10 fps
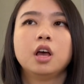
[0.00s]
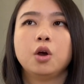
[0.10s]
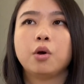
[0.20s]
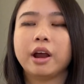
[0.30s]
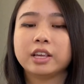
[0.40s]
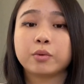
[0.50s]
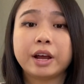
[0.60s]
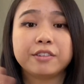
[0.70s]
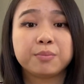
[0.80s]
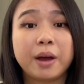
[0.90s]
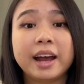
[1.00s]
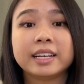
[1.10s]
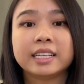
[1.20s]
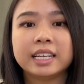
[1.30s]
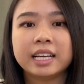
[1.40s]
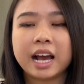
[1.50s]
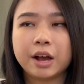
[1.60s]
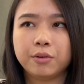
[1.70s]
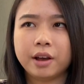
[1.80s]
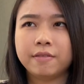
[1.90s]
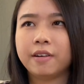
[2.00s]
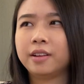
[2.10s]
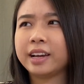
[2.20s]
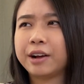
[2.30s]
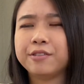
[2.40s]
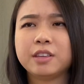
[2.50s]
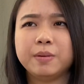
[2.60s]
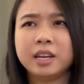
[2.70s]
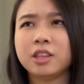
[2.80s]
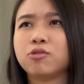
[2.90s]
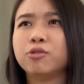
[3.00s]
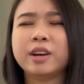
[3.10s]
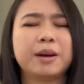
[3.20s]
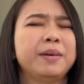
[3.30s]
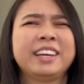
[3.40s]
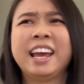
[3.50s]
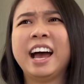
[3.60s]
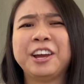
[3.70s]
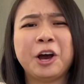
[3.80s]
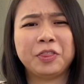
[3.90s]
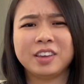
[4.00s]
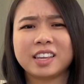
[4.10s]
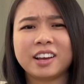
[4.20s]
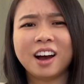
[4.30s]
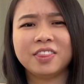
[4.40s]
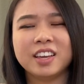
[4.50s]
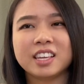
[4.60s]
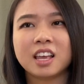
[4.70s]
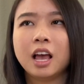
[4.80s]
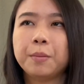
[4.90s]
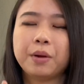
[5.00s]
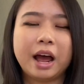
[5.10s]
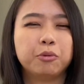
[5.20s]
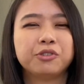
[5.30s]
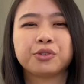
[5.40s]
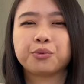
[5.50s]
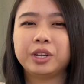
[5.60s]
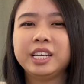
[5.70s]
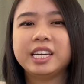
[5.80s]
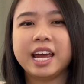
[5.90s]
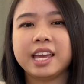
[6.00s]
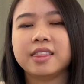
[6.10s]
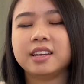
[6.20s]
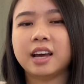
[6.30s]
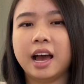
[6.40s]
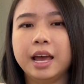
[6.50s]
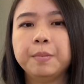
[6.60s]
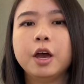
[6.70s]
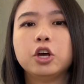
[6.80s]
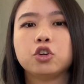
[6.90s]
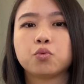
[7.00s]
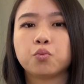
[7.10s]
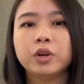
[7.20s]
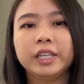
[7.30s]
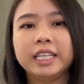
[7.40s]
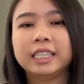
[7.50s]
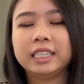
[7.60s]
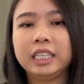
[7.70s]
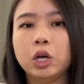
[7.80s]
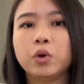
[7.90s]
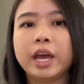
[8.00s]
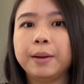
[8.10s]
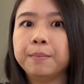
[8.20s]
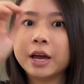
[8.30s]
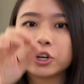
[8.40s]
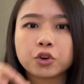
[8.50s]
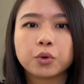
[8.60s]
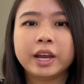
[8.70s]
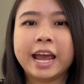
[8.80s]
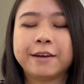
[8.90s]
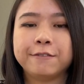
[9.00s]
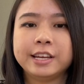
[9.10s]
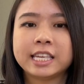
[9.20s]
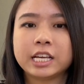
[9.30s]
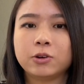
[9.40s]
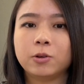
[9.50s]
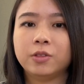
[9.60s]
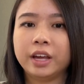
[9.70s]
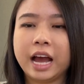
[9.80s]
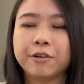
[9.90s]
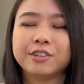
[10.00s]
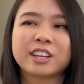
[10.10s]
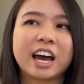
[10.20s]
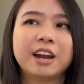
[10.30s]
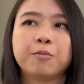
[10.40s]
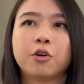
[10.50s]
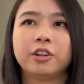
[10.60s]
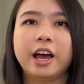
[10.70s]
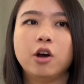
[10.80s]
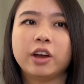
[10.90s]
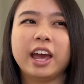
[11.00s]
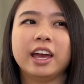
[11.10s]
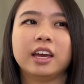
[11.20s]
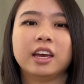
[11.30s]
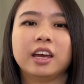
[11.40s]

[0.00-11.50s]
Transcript: Whereas when I was practicing, I felt like I was speeding through it, and I'm like, yeah, I got this. But I wasn't really taking the time to really see, okay, measuring every single thing. I was kind of more like, okay,